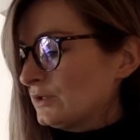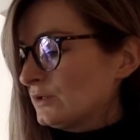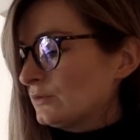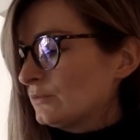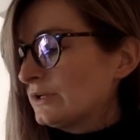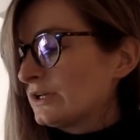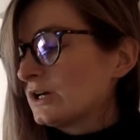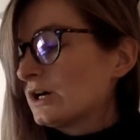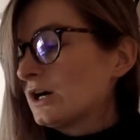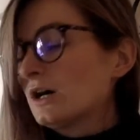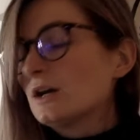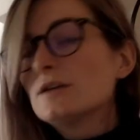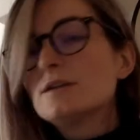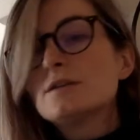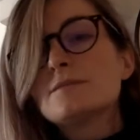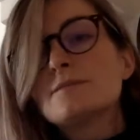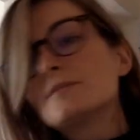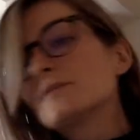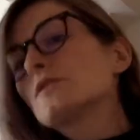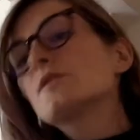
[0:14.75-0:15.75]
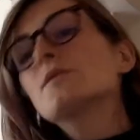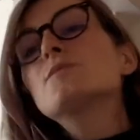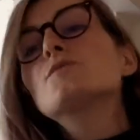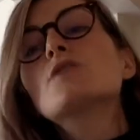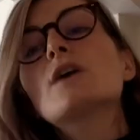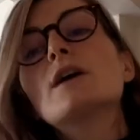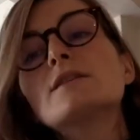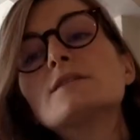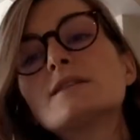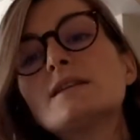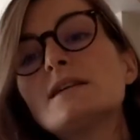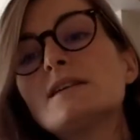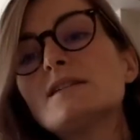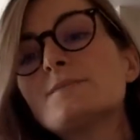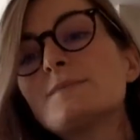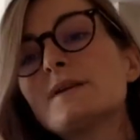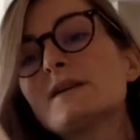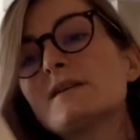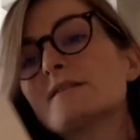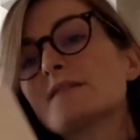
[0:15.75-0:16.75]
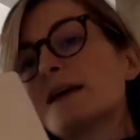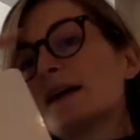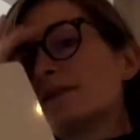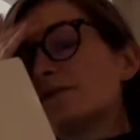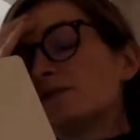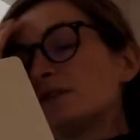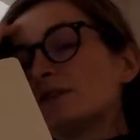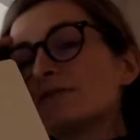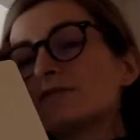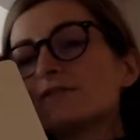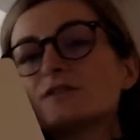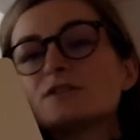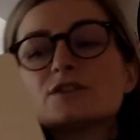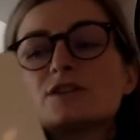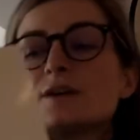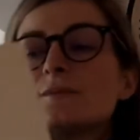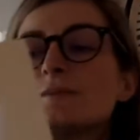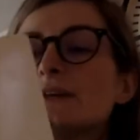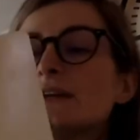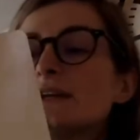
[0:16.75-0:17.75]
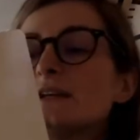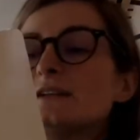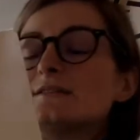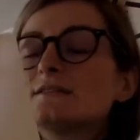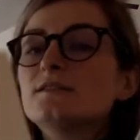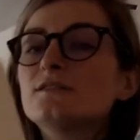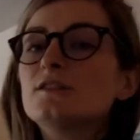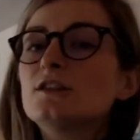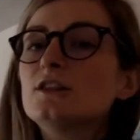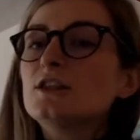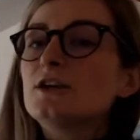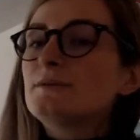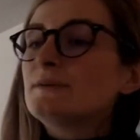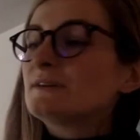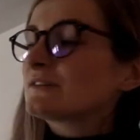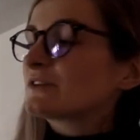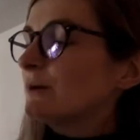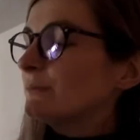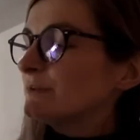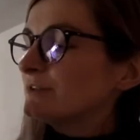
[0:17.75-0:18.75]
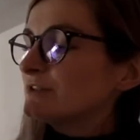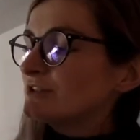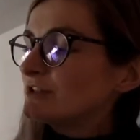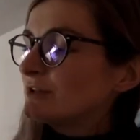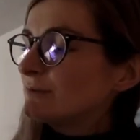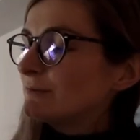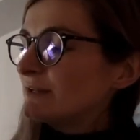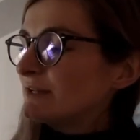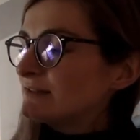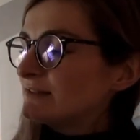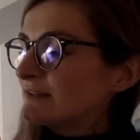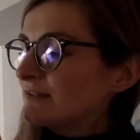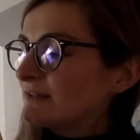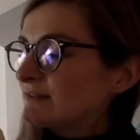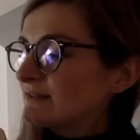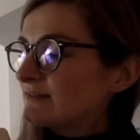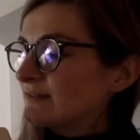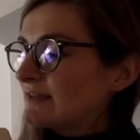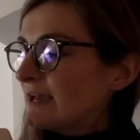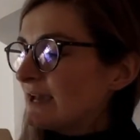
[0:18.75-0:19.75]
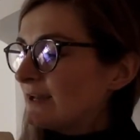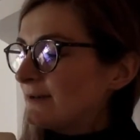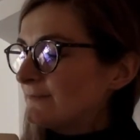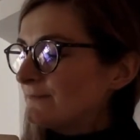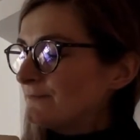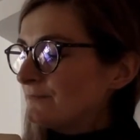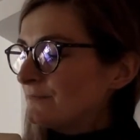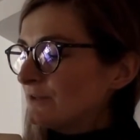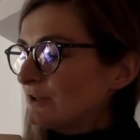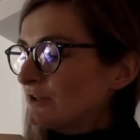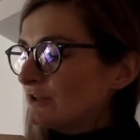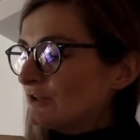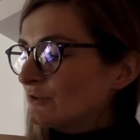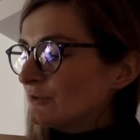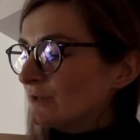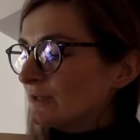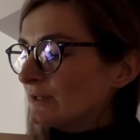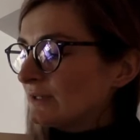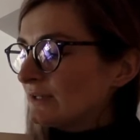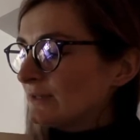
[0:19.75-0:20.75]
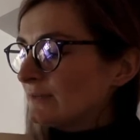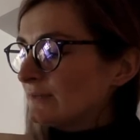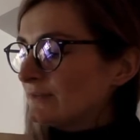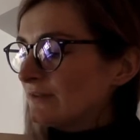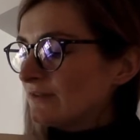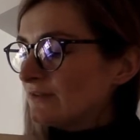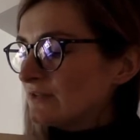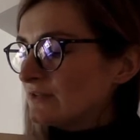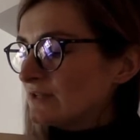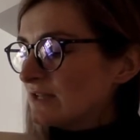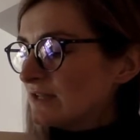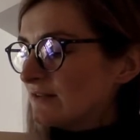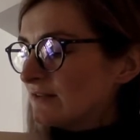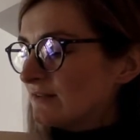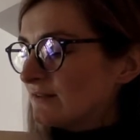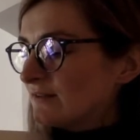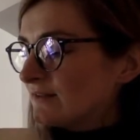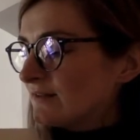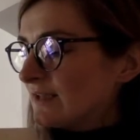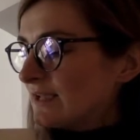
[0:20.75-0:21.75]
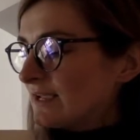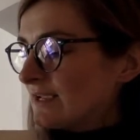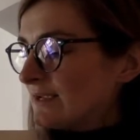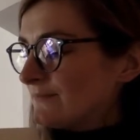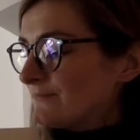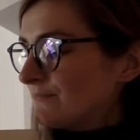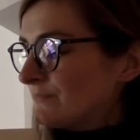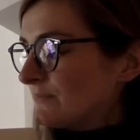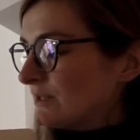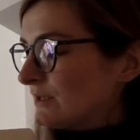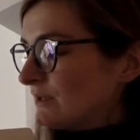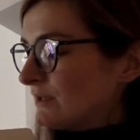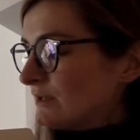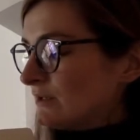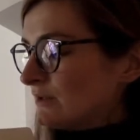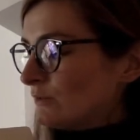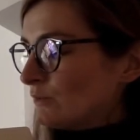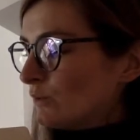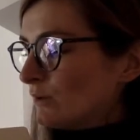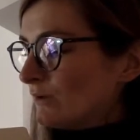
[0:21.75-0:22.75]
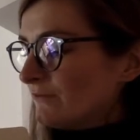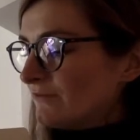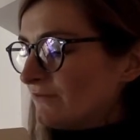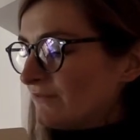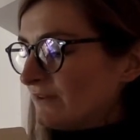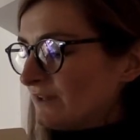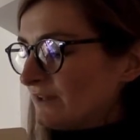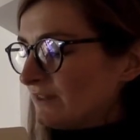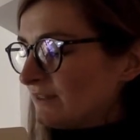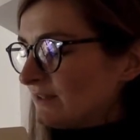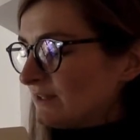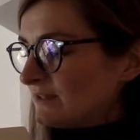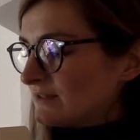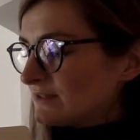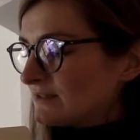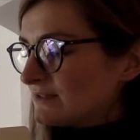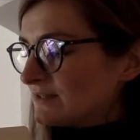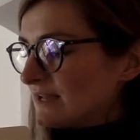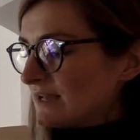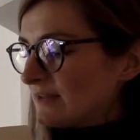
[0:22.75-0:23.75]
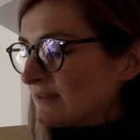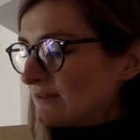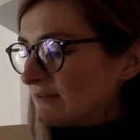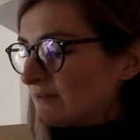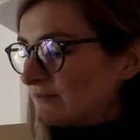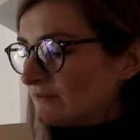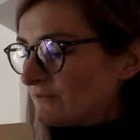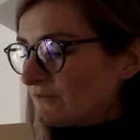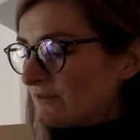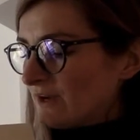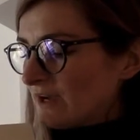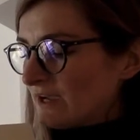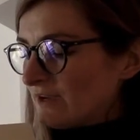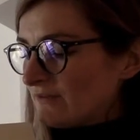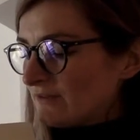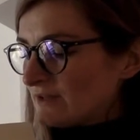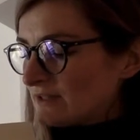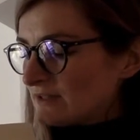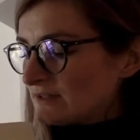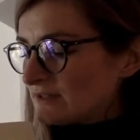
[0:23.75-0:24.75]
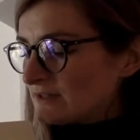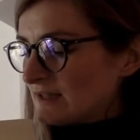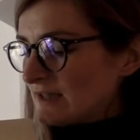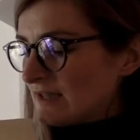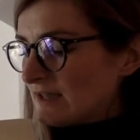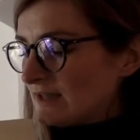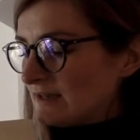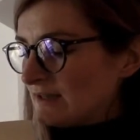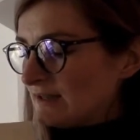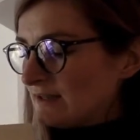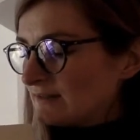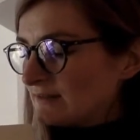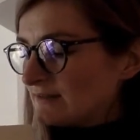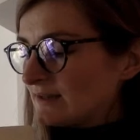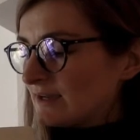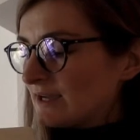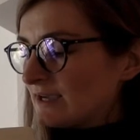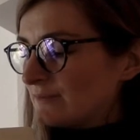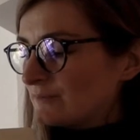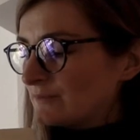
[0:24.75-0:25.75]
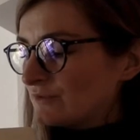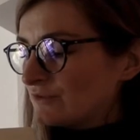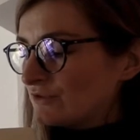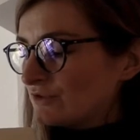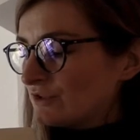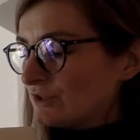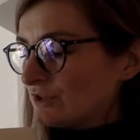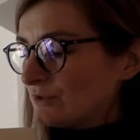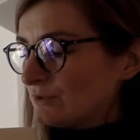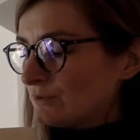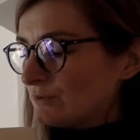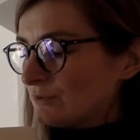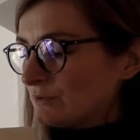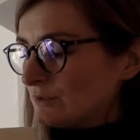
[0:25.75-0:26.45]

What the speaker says: We can't subtract these because they have different denominators. The lowest common denominator is 10, so I can keep 7/10 the same. 1/5 into tenths, 5 into 10 is times 2.